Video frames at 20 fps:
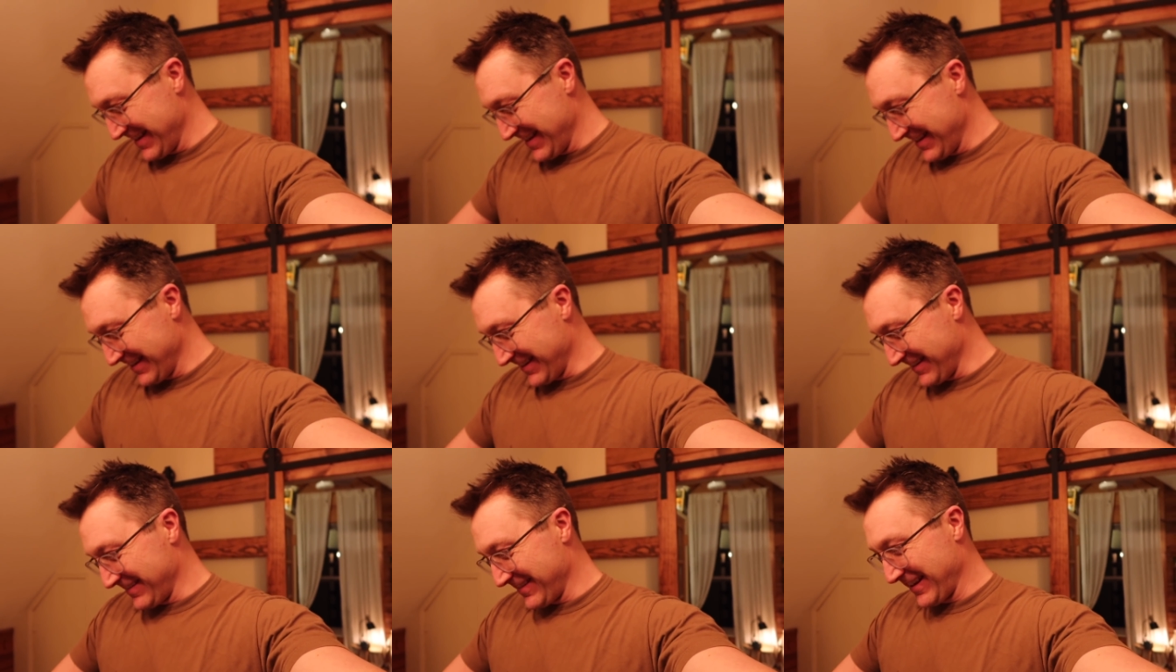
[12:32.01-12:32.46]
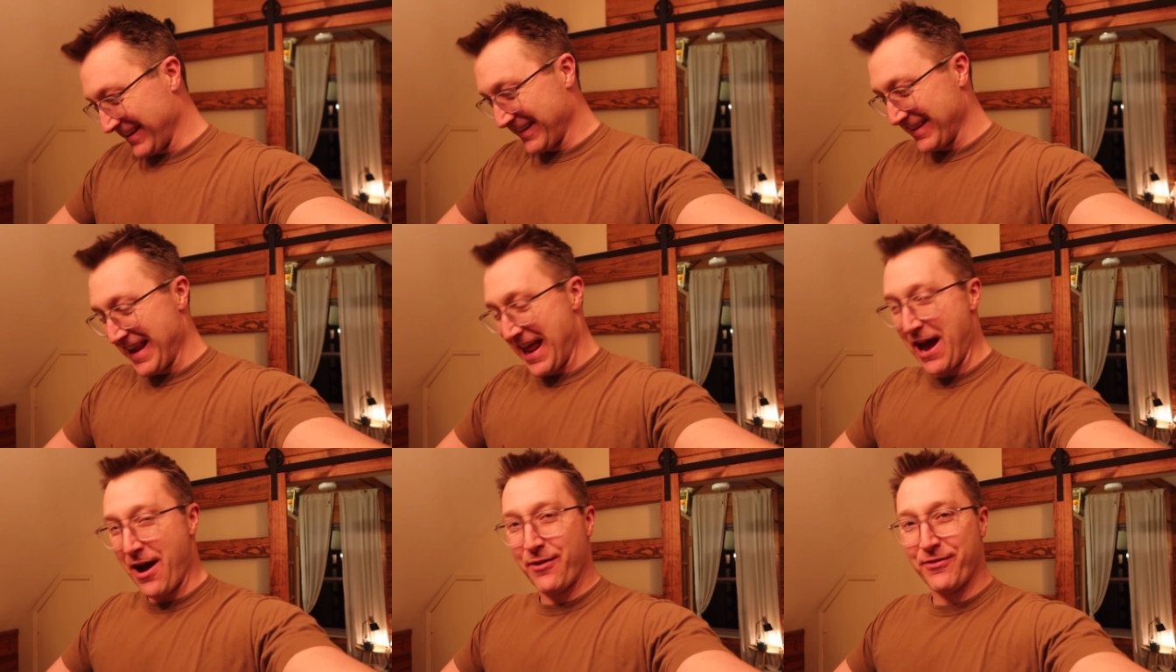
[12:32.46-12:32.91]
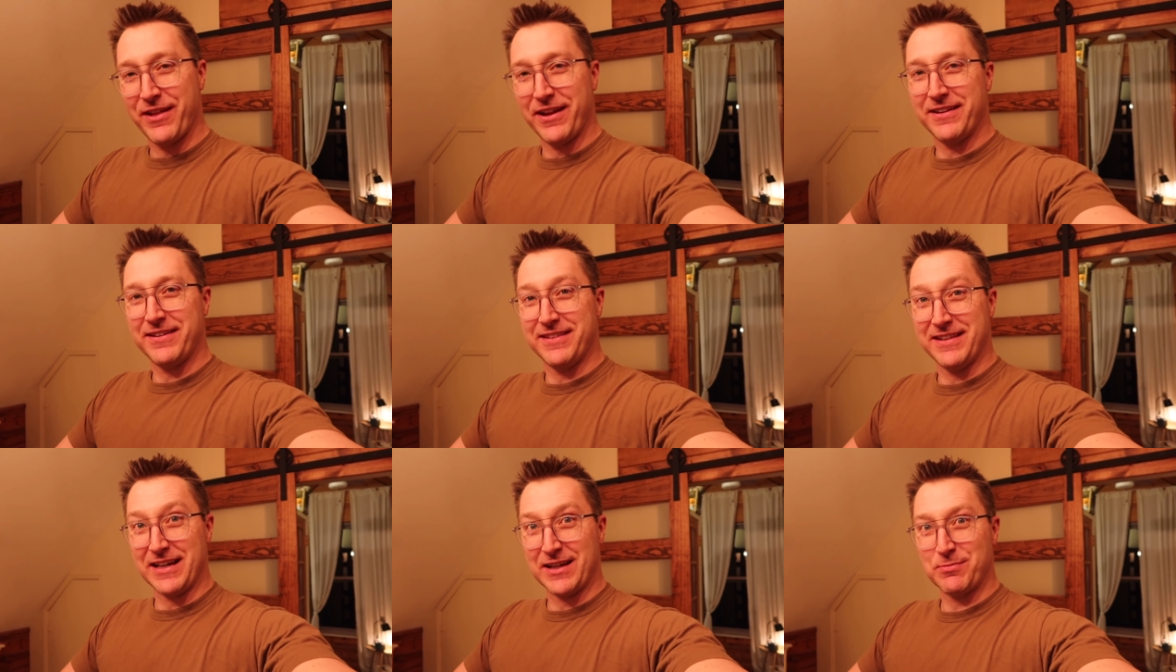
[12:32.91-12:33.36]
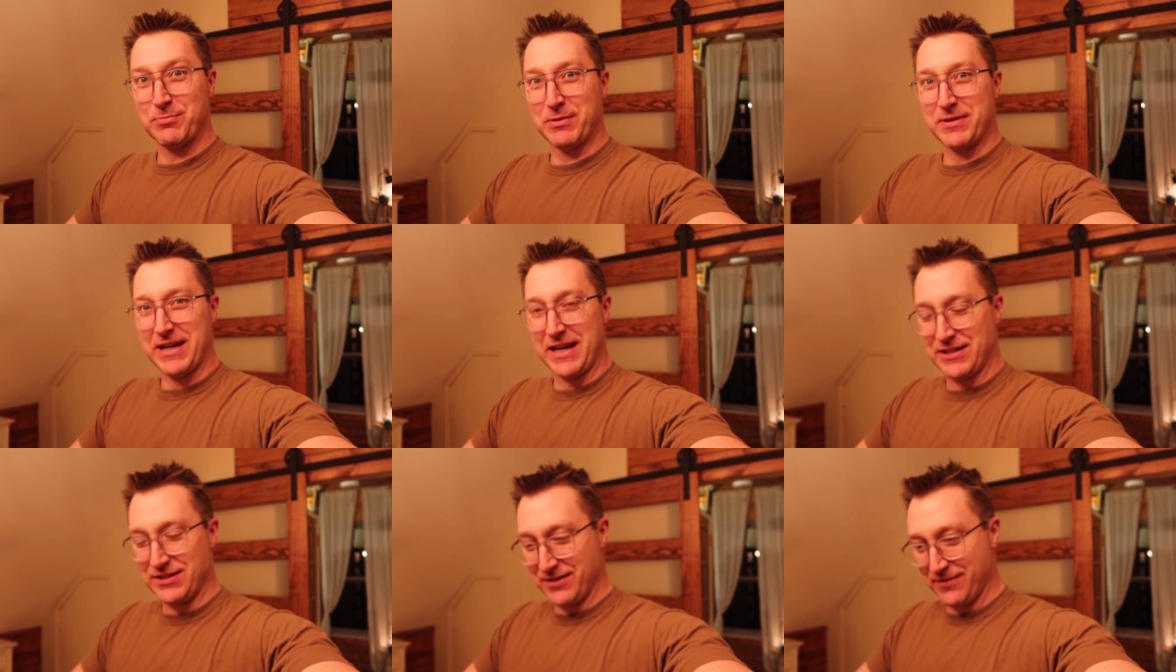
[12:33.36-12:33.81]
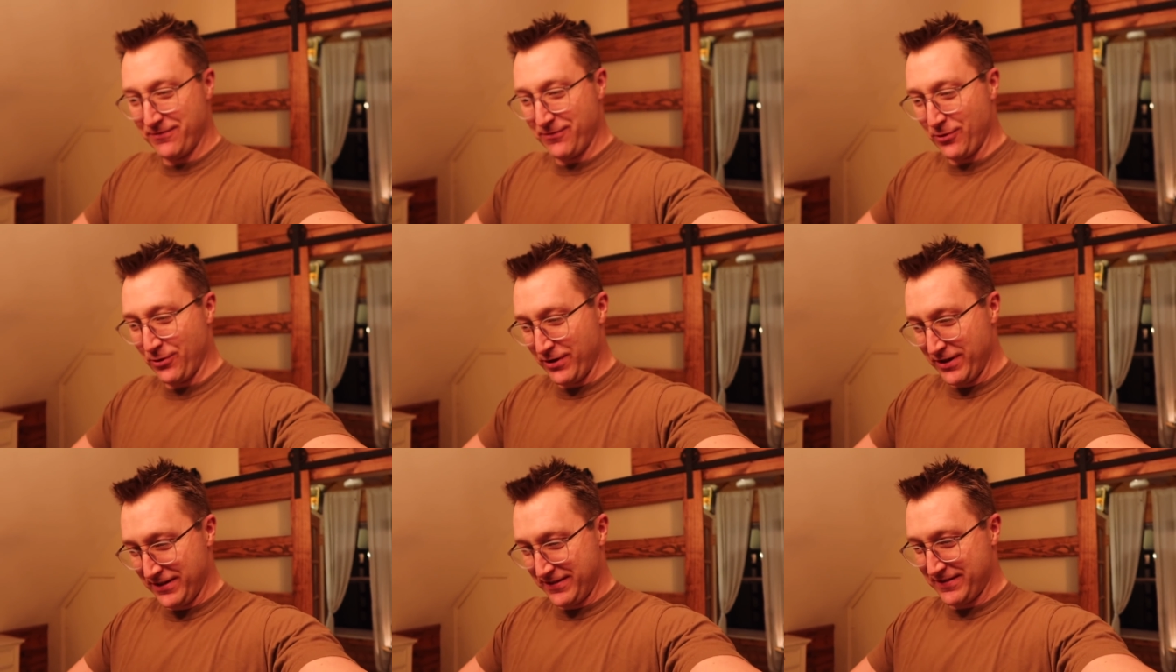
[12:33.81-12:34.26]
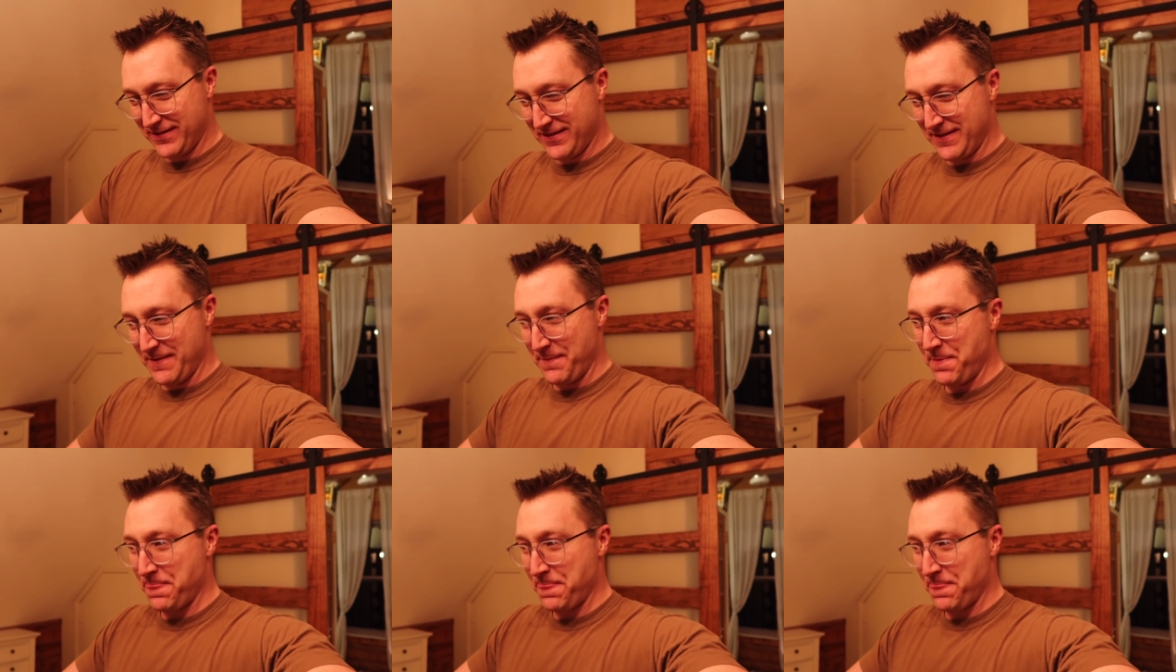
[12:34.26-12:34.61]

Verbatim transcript: Because like now that's the expectation for us.